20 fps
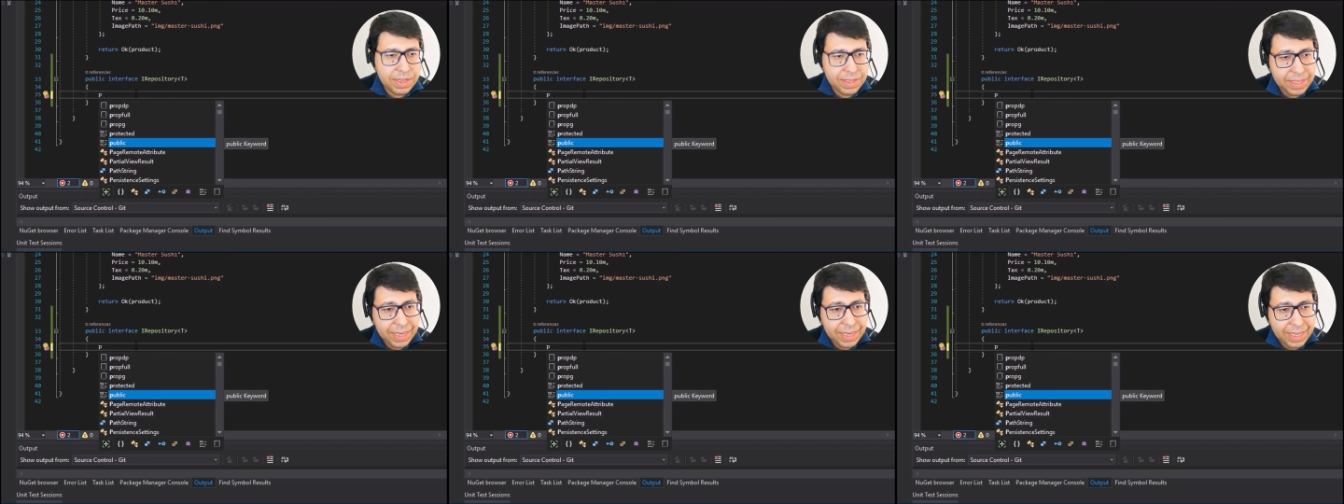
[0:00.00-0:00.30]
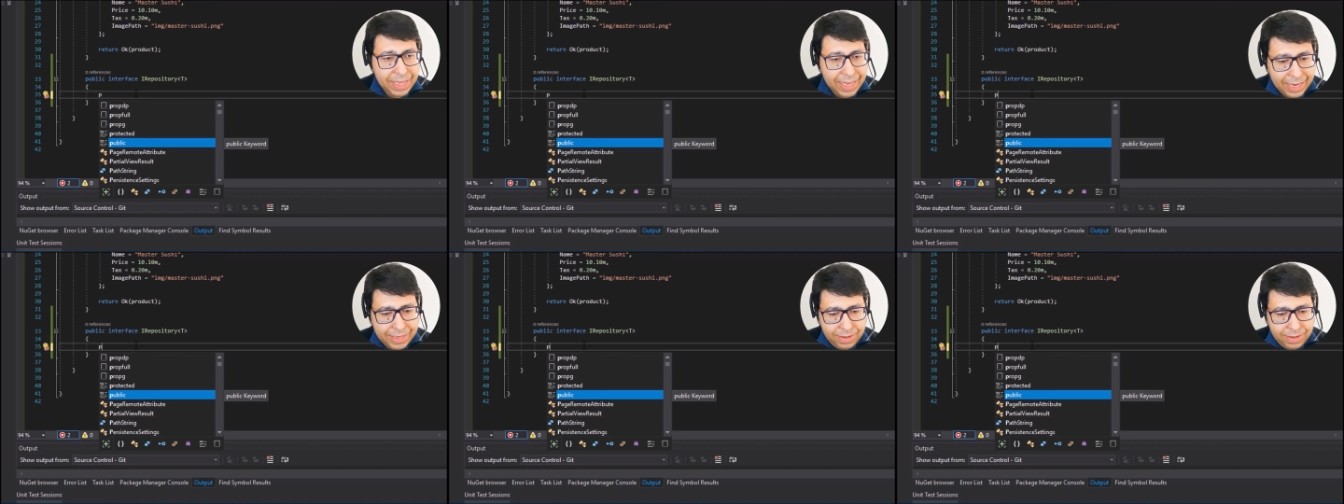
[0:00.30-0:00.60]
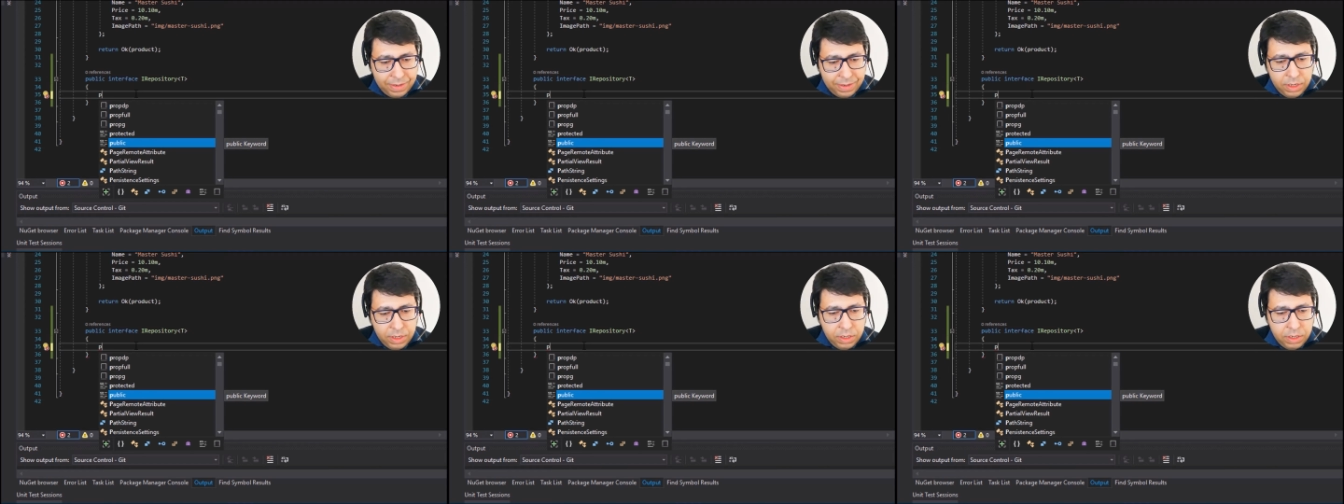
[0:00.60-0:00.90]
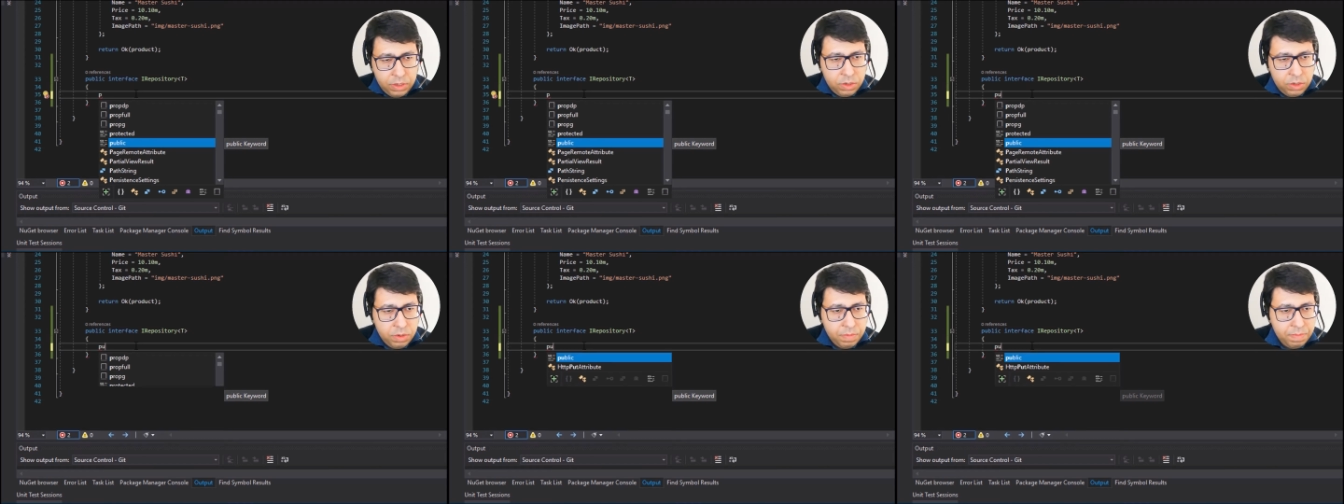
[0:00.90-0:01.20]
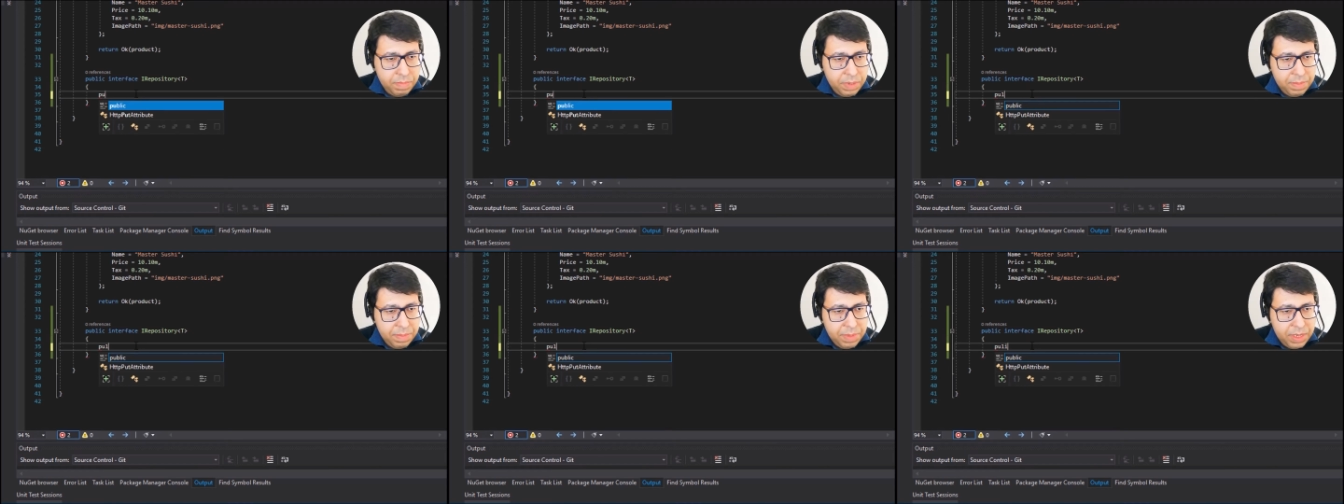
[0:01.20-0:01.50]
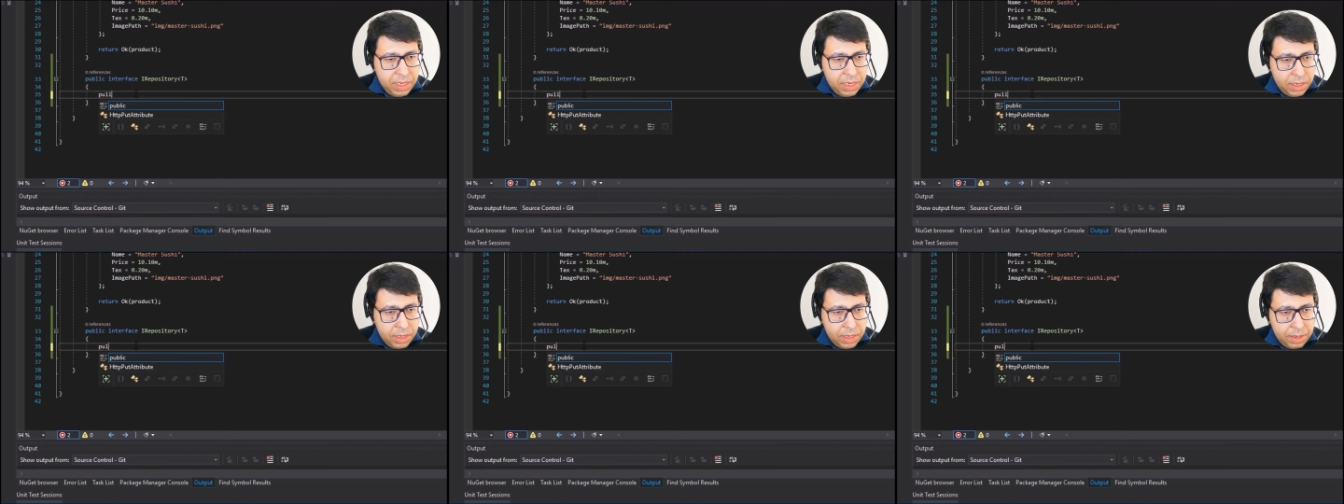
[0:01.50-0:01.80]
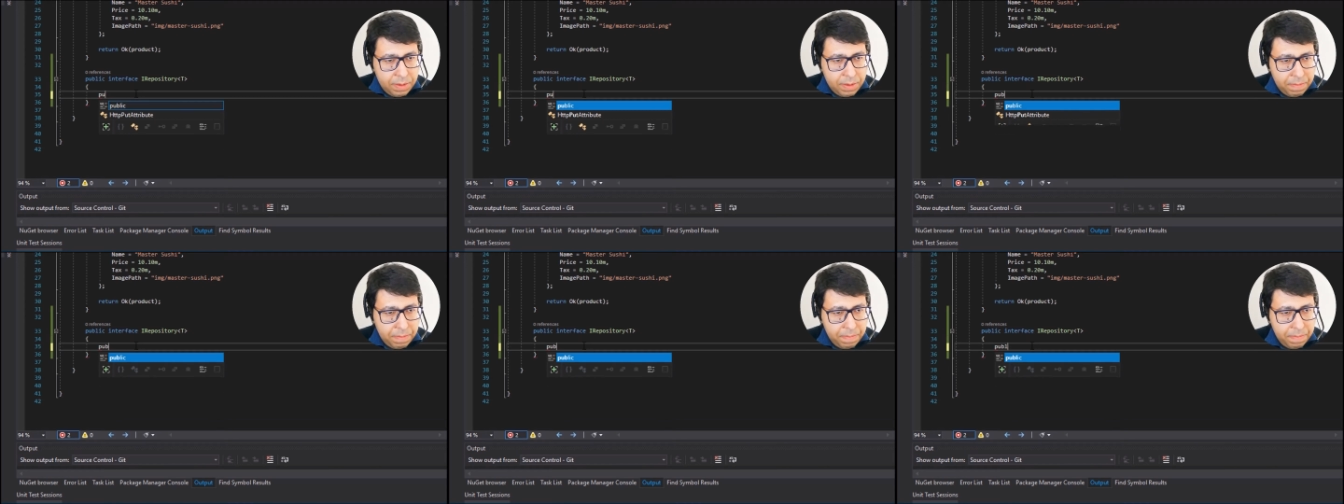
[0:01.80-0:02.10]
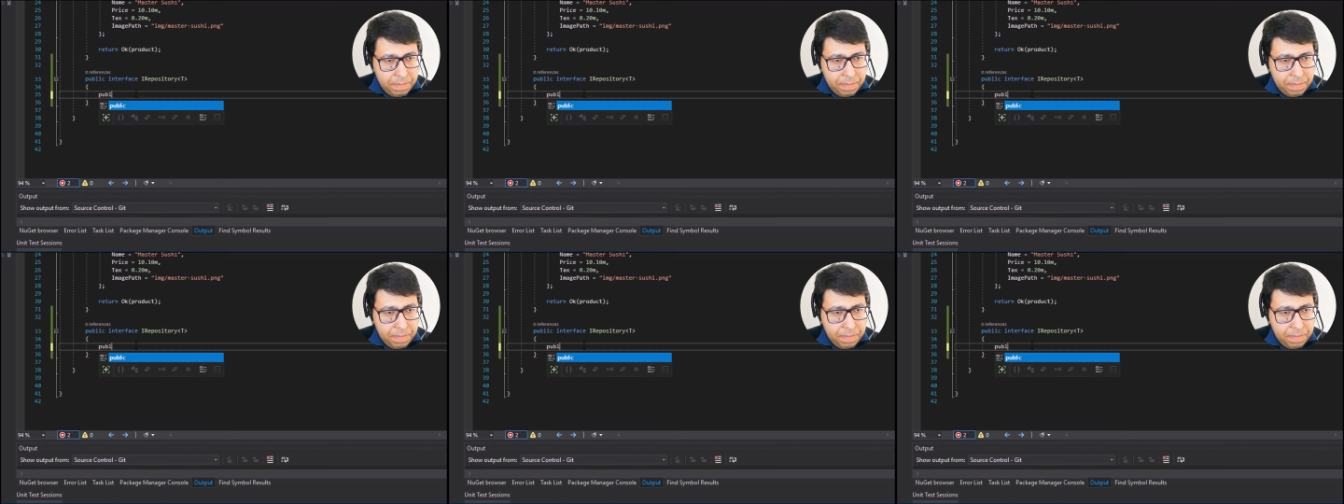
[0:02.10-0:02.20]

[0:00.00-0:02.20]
is the get. So public